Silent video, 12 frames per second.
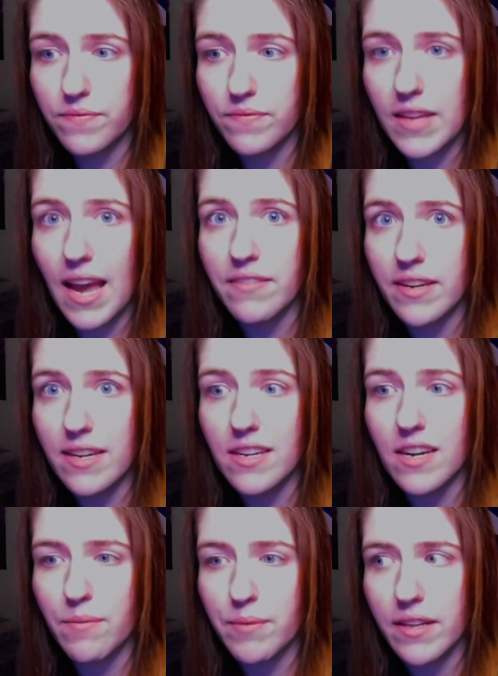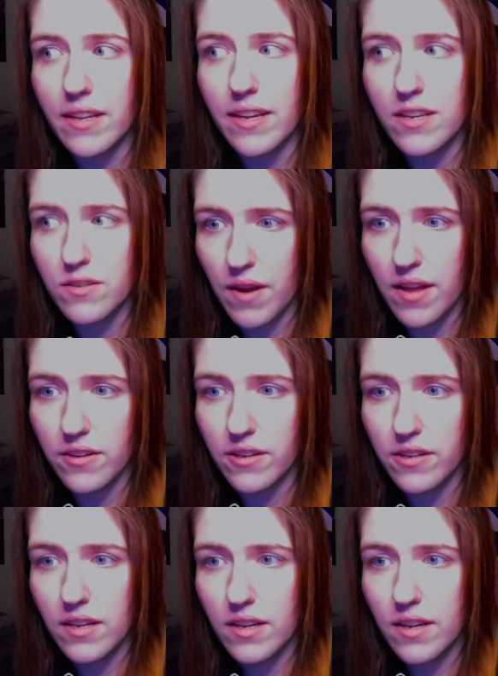Gavin ended up killing his father.
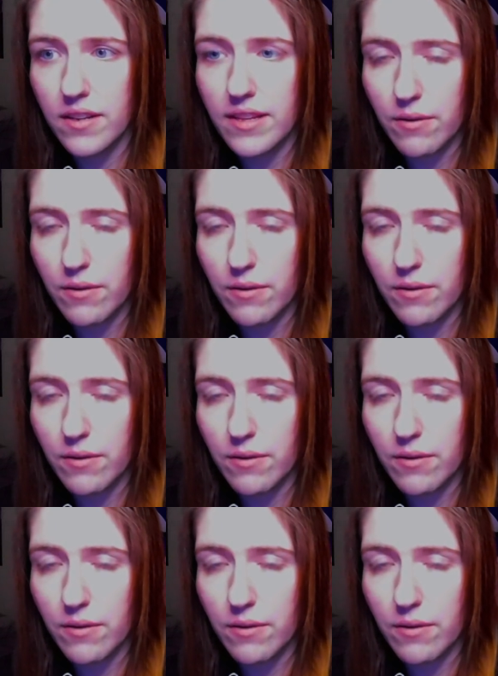That